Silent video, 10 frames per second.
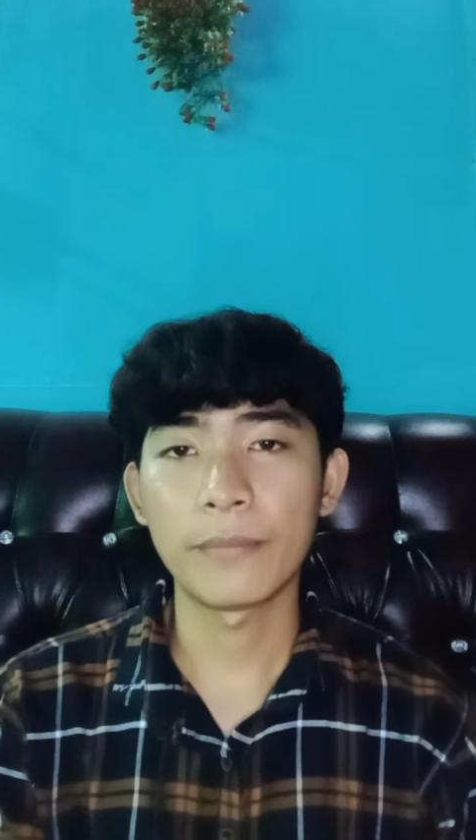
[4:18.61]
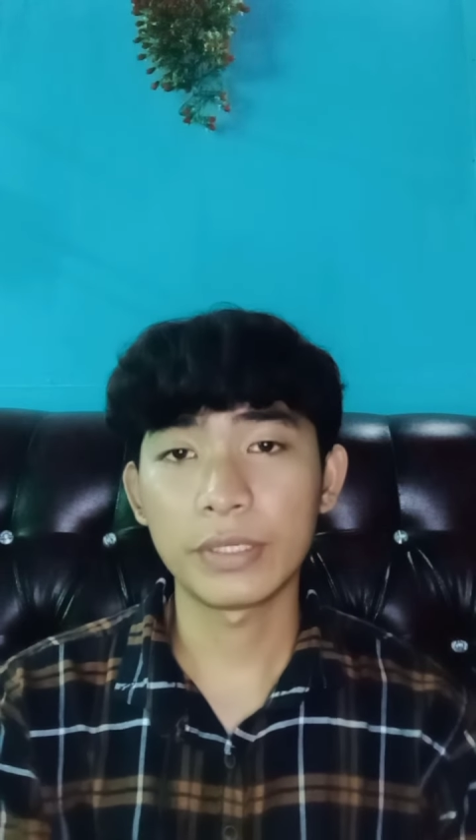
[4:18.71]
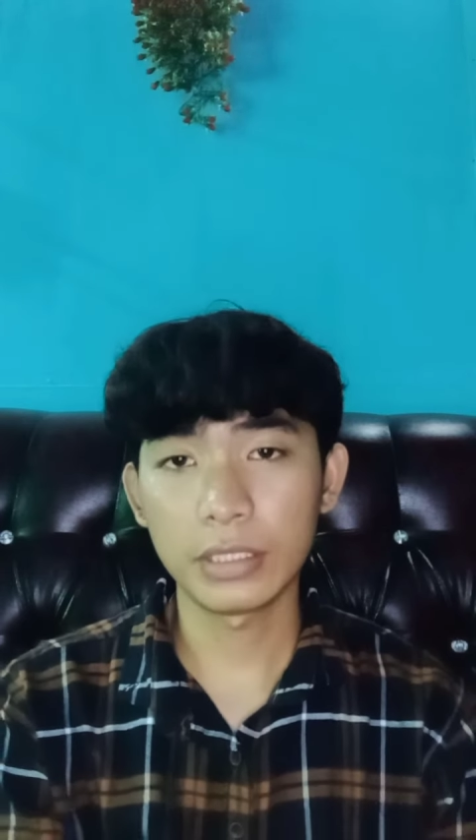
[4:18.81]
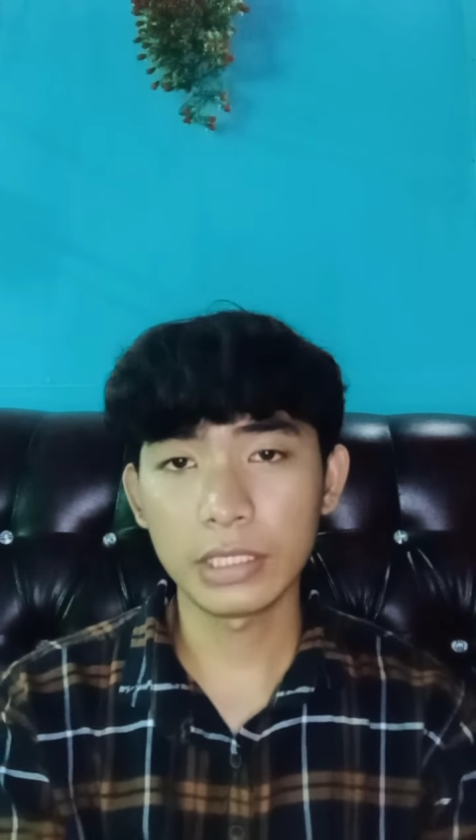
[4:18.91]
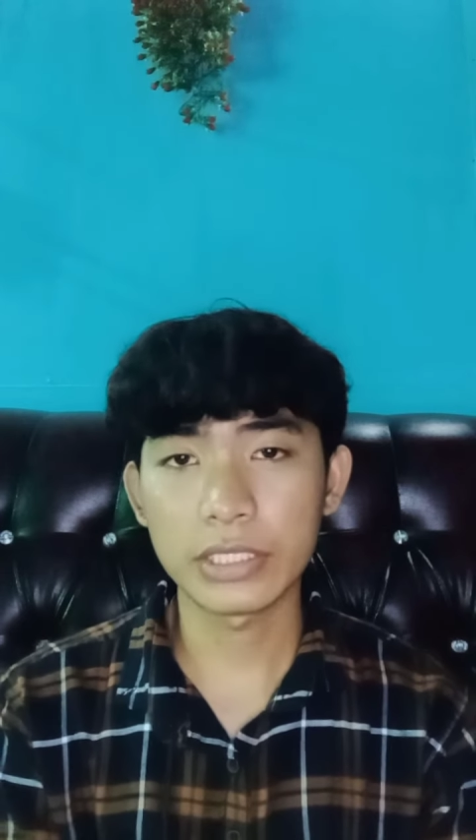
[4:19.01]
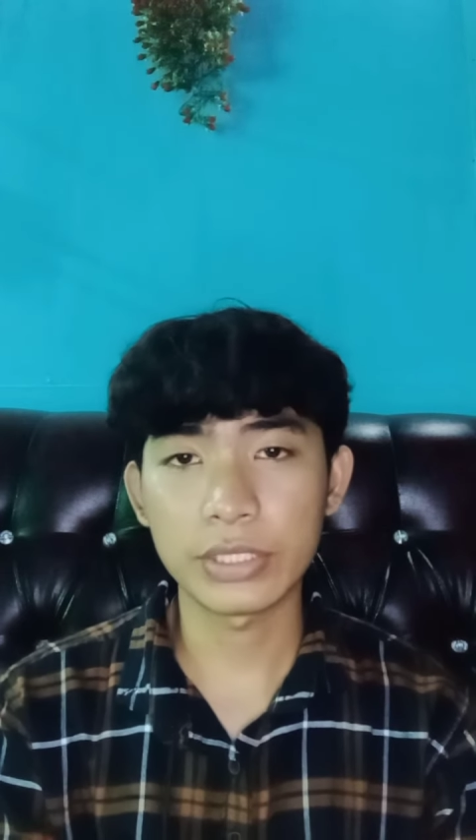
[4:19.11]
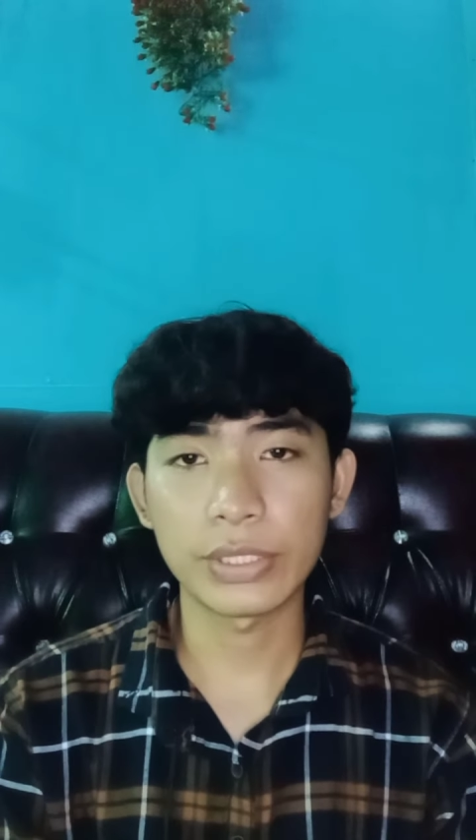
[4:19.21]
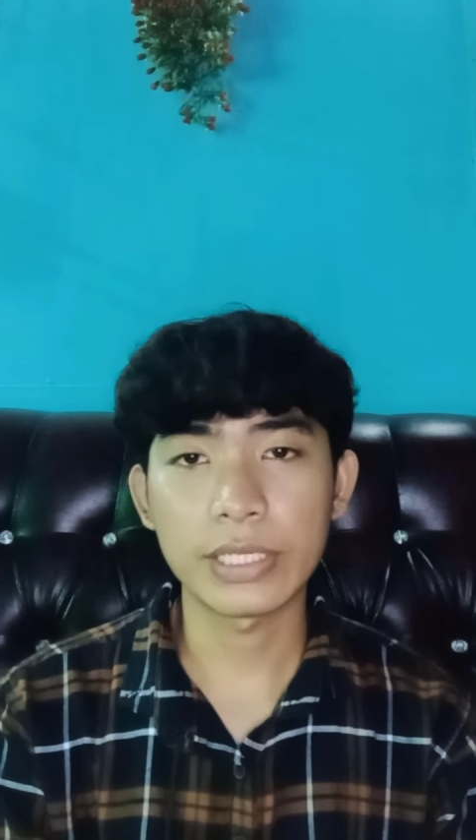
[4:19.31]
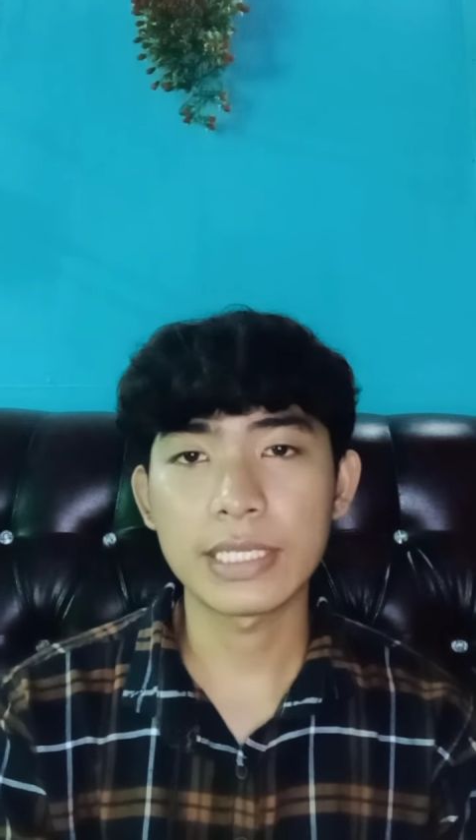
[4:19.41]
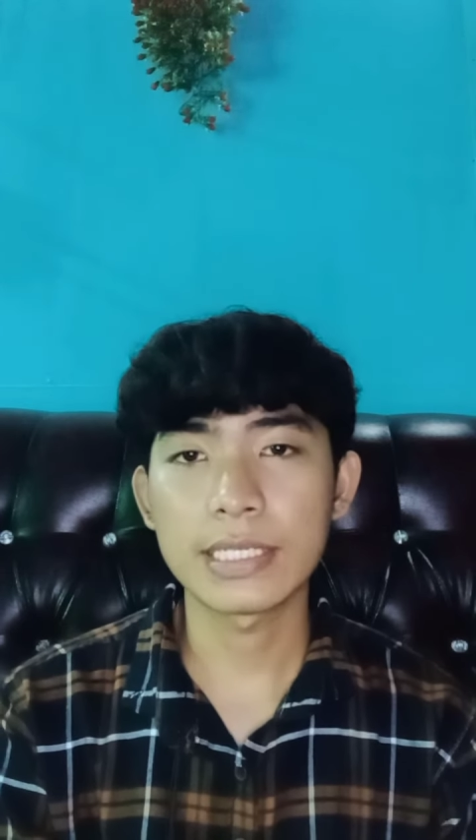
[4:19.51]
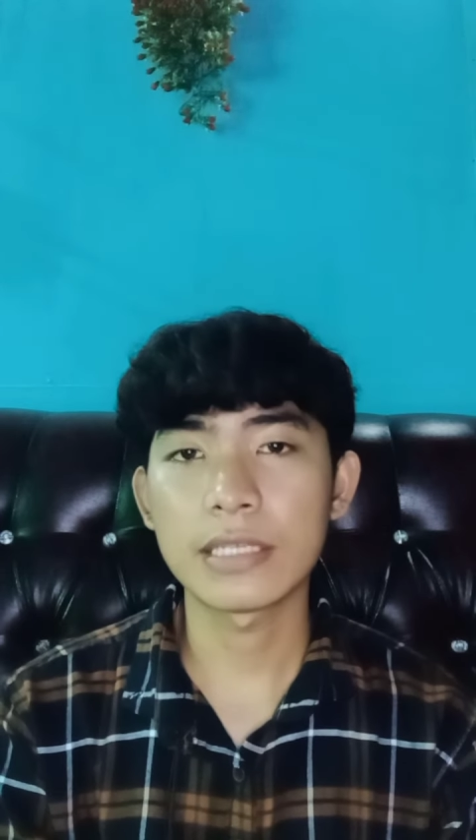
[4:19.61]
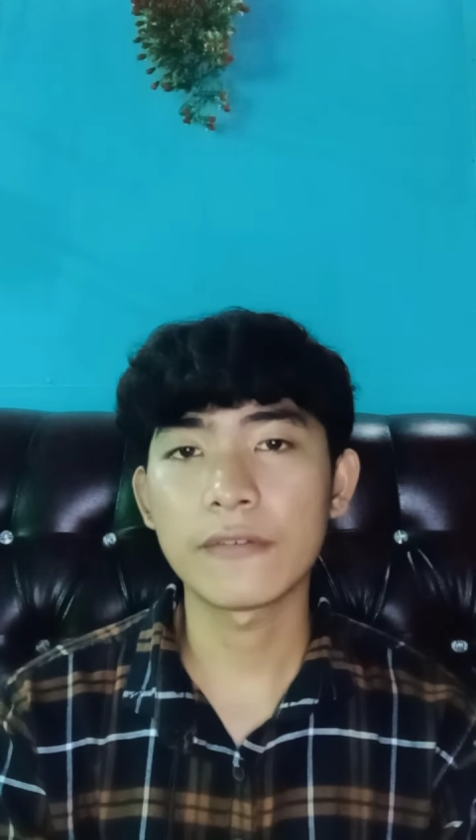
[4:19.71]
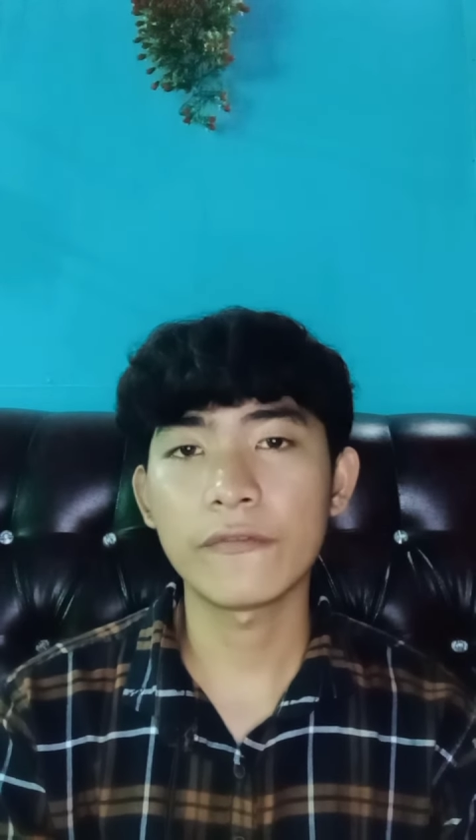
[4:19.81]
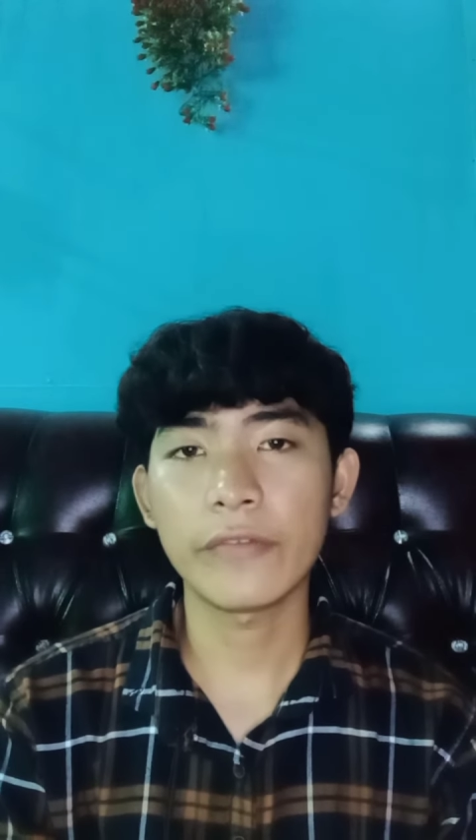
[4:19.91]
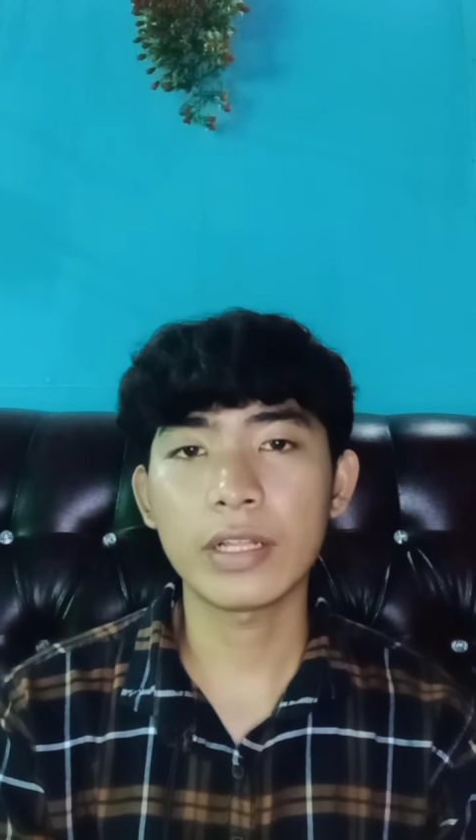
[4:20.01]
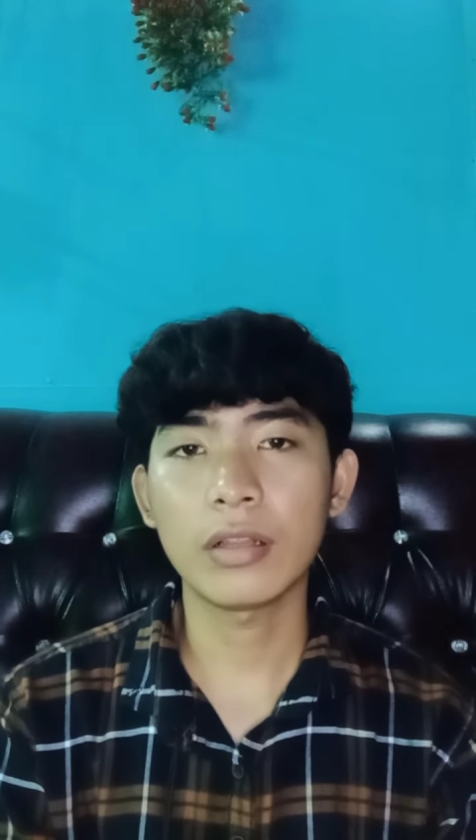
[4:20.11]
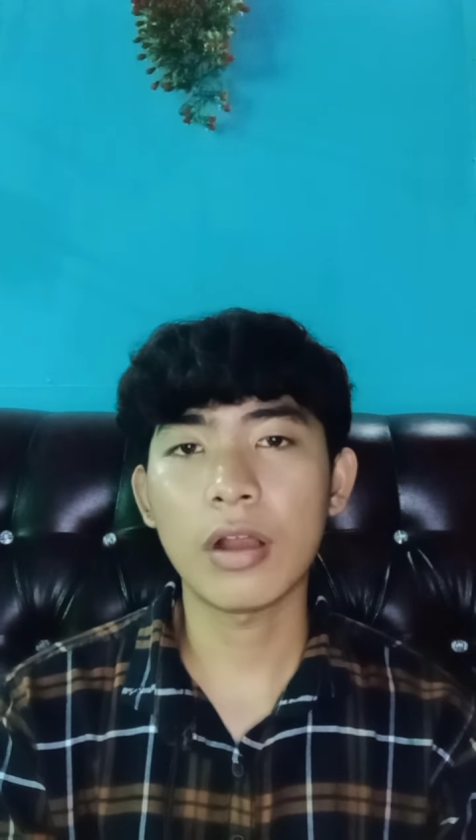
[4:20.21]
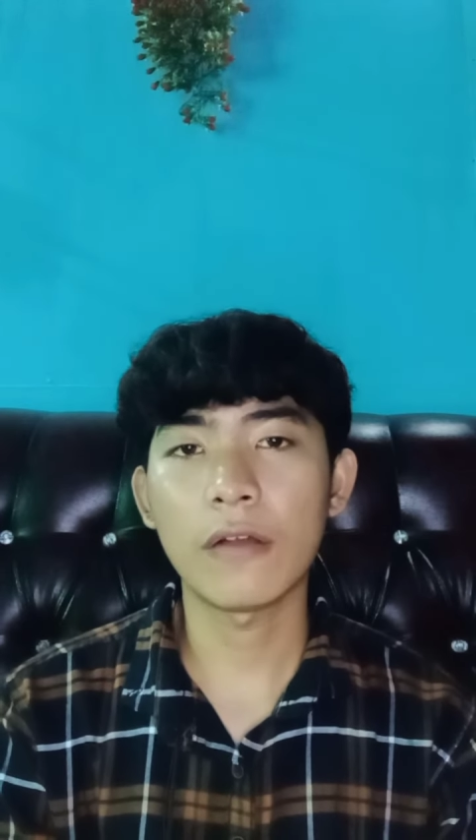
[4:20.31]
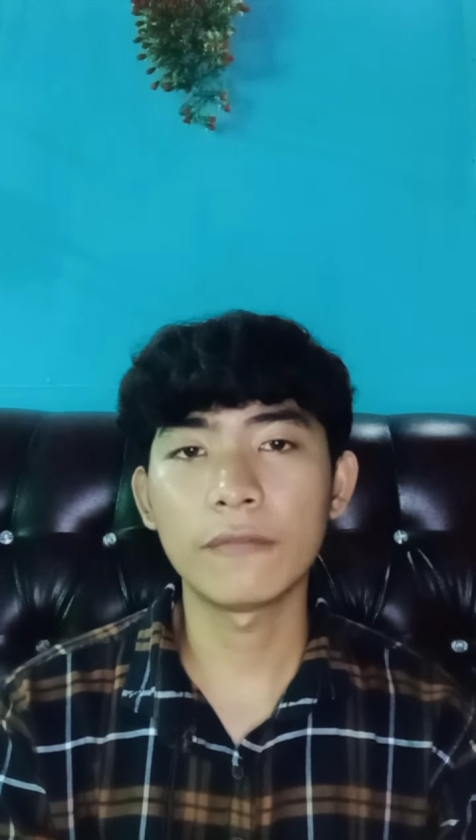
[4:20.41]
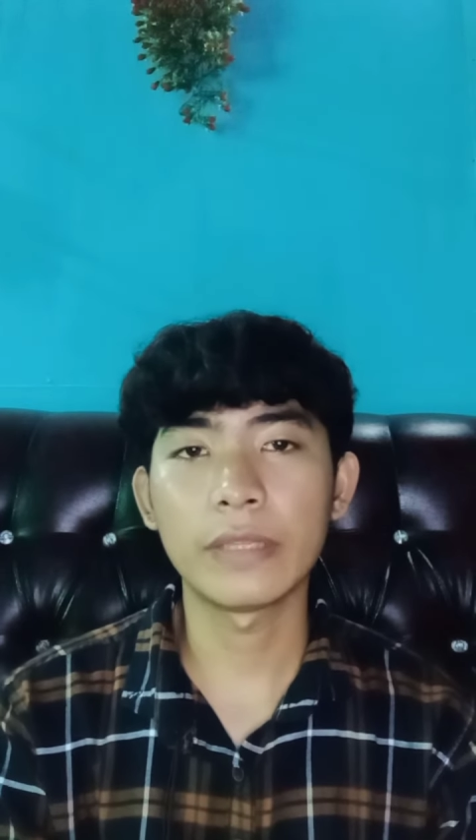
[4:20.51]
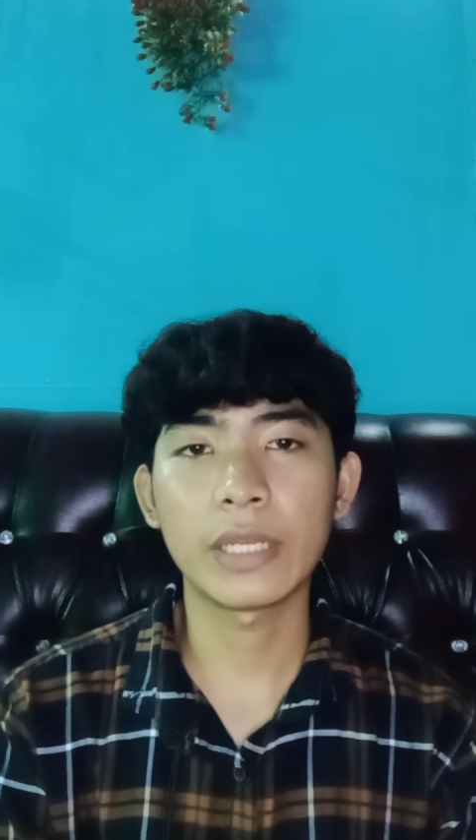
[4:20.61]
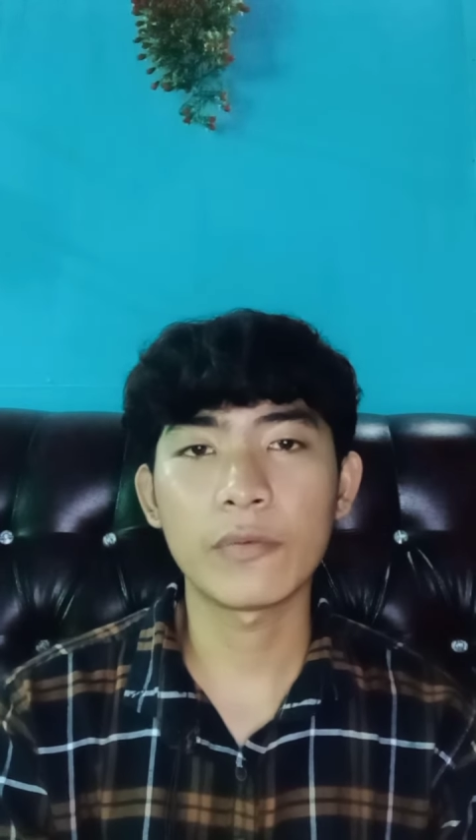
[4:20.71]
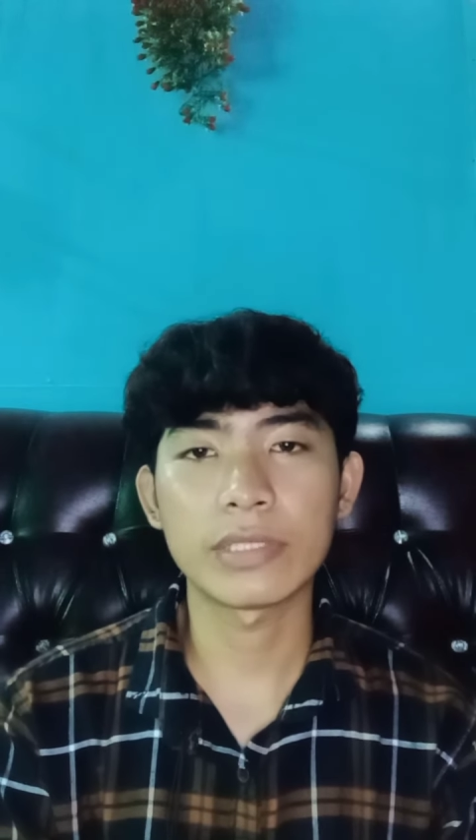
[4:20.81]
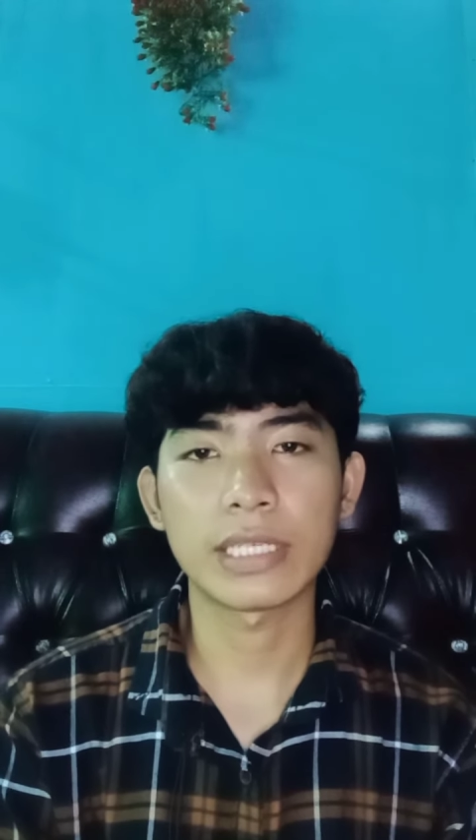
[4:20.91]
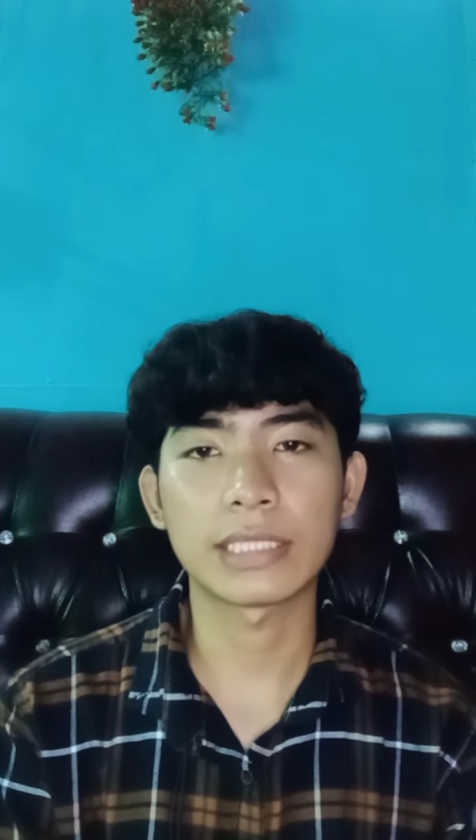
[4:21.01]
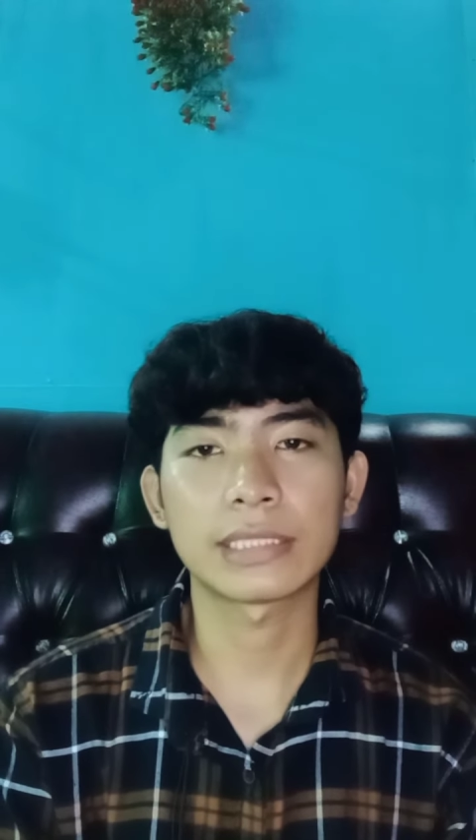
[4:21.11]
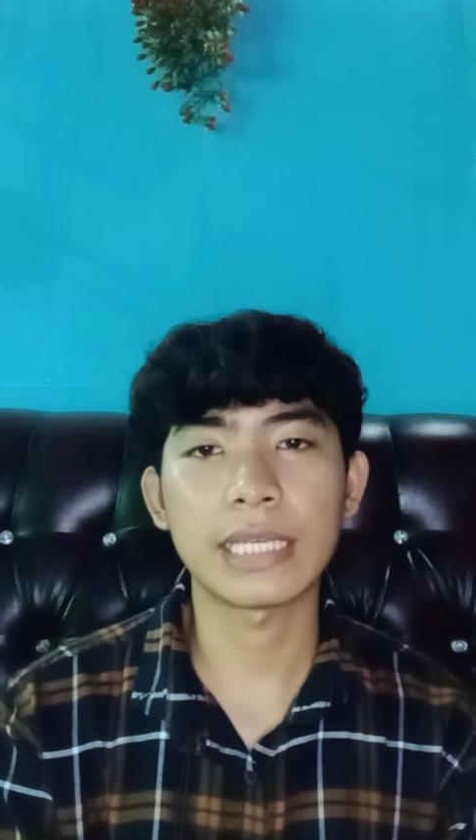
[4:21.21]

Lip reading: Phonology is a field of linguistics